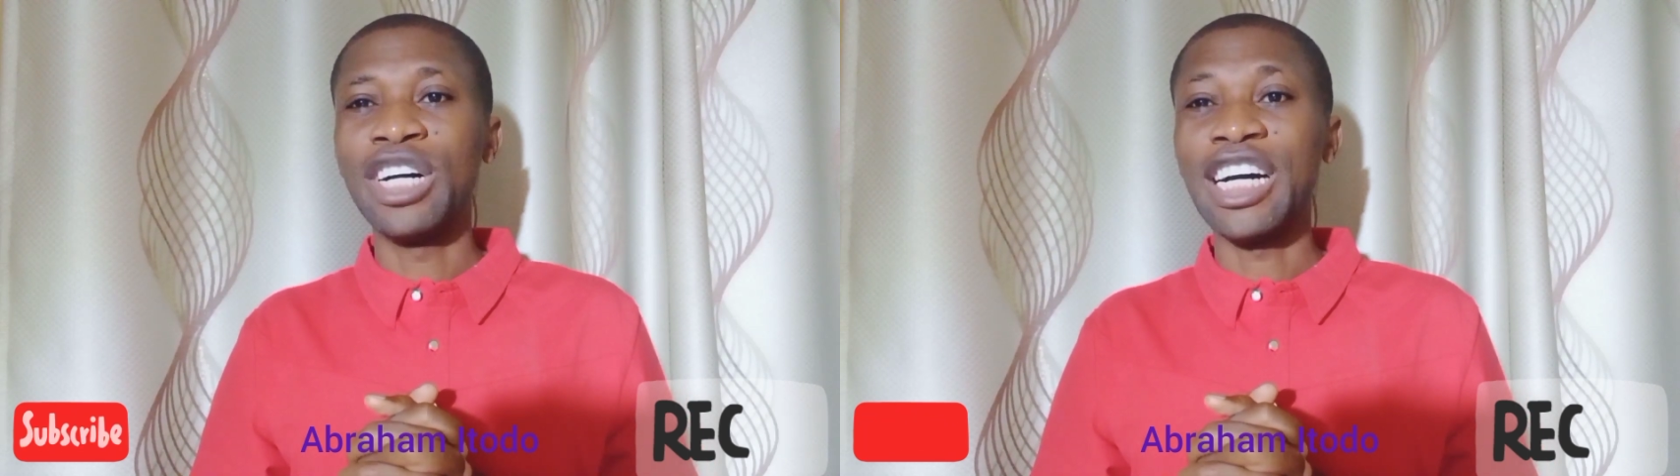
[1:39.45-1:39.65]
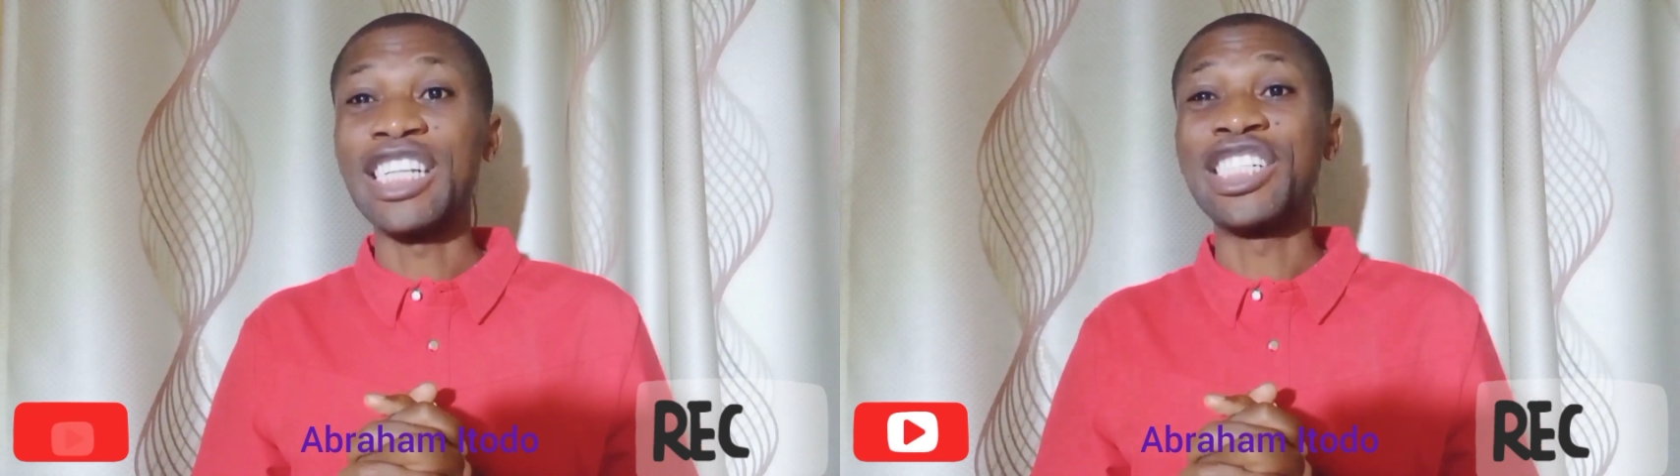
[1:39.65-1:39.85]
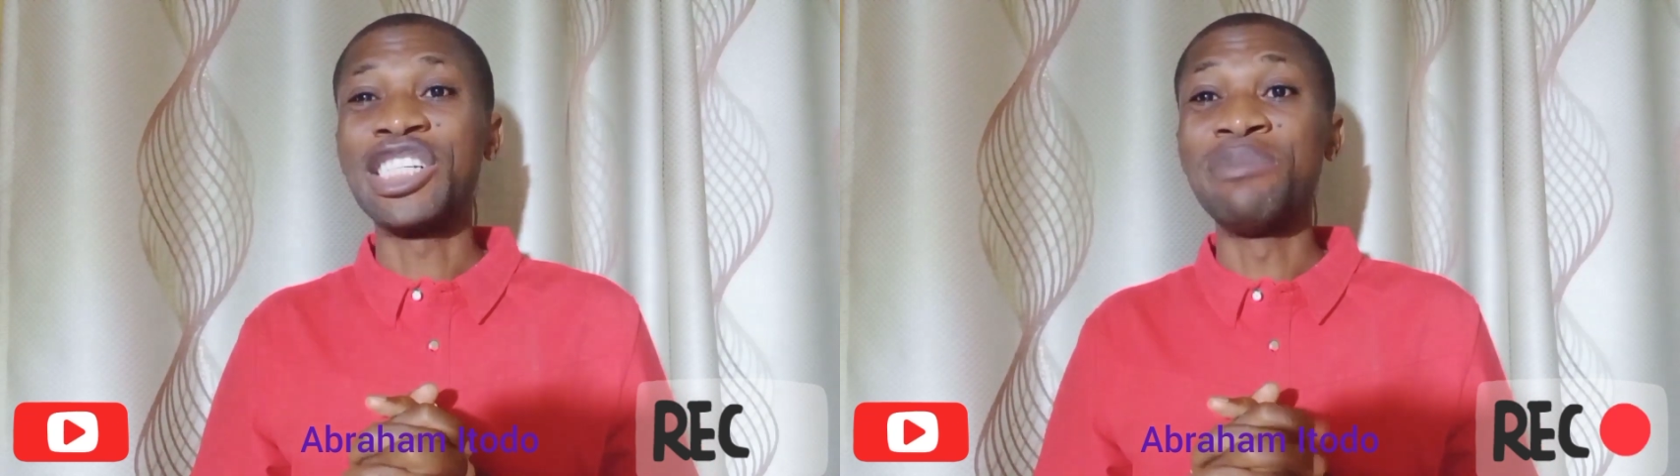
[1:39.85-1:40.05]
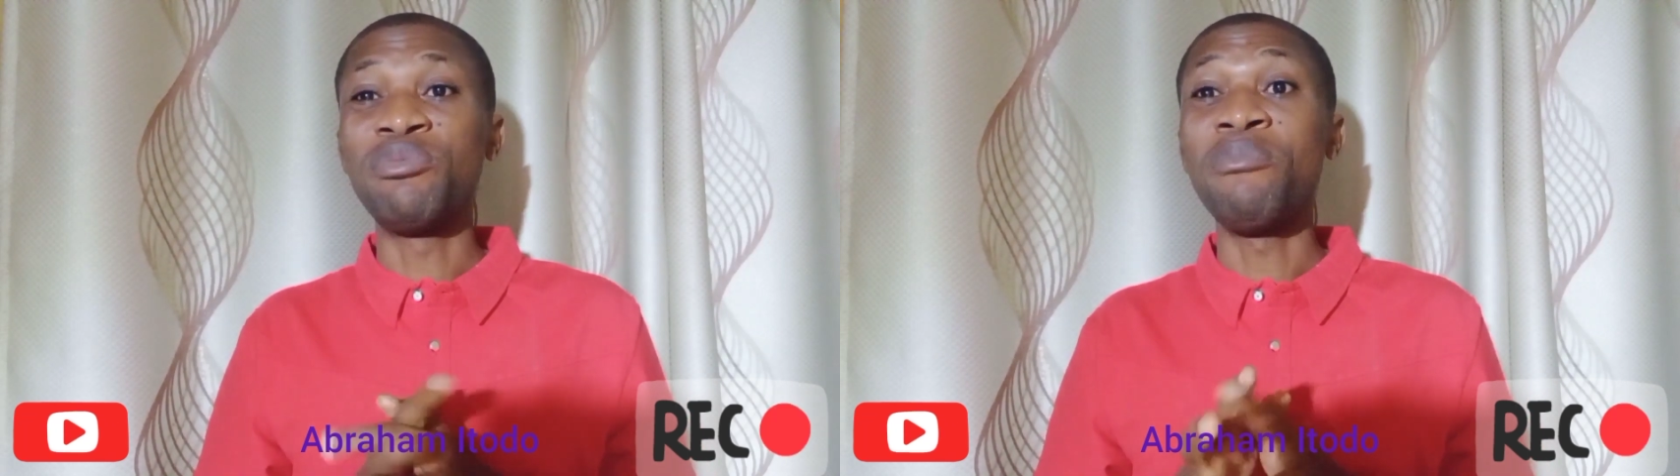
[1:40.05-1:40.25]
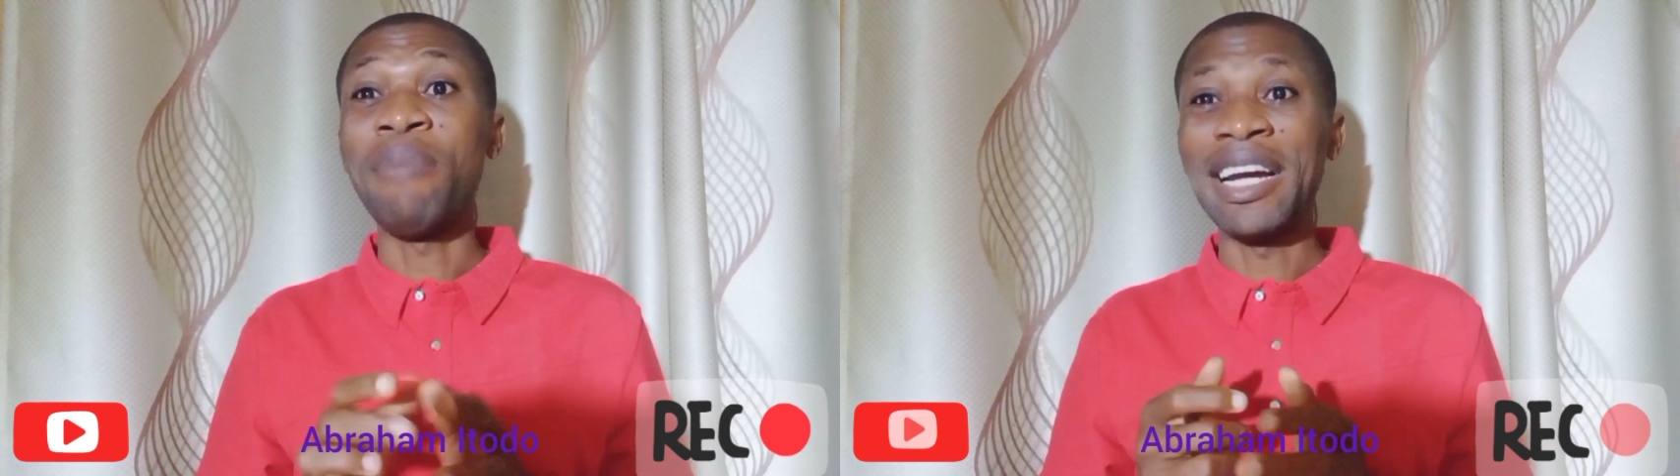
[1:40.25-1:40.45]
and
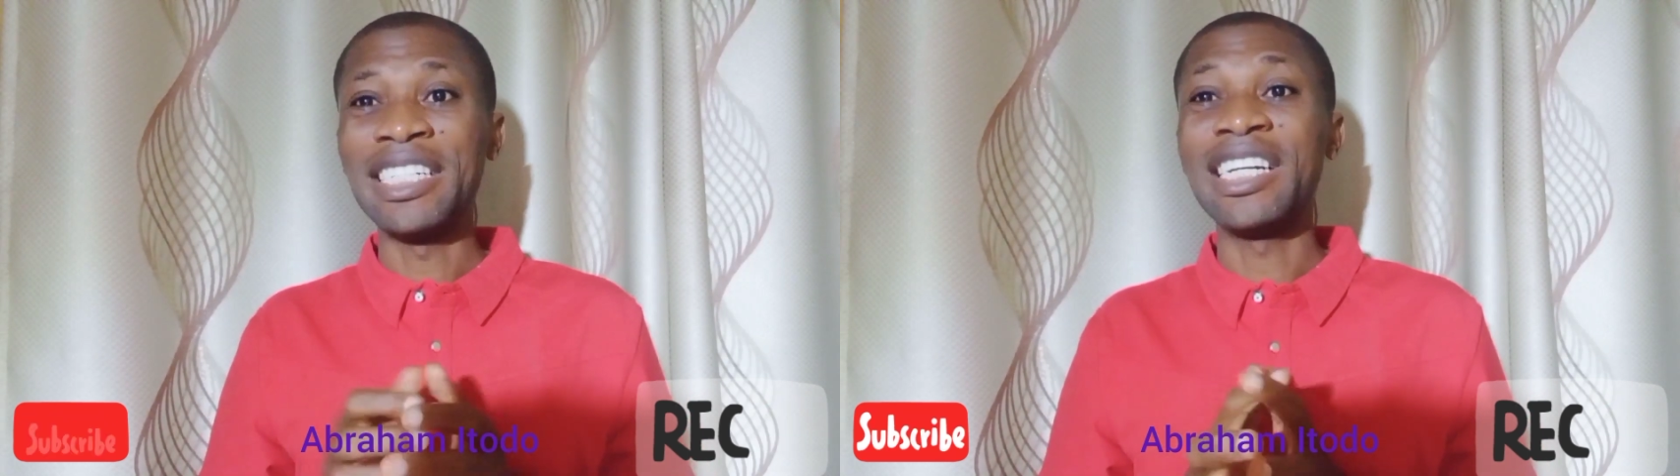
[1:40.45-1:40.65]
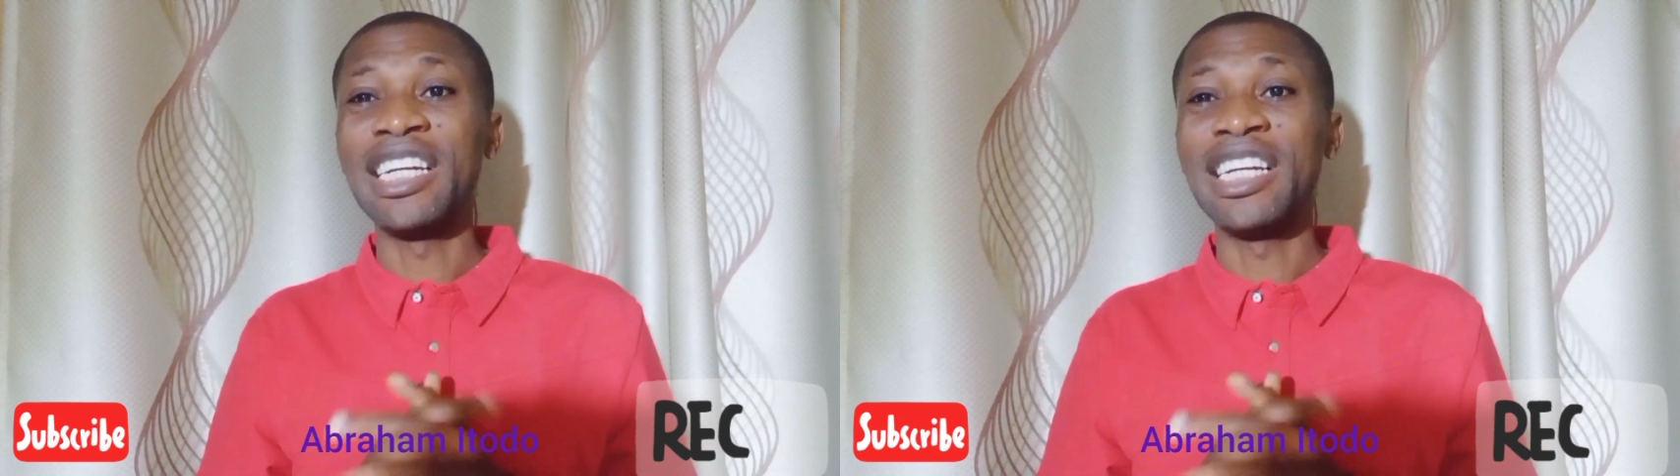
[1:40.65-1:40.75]
simple-minded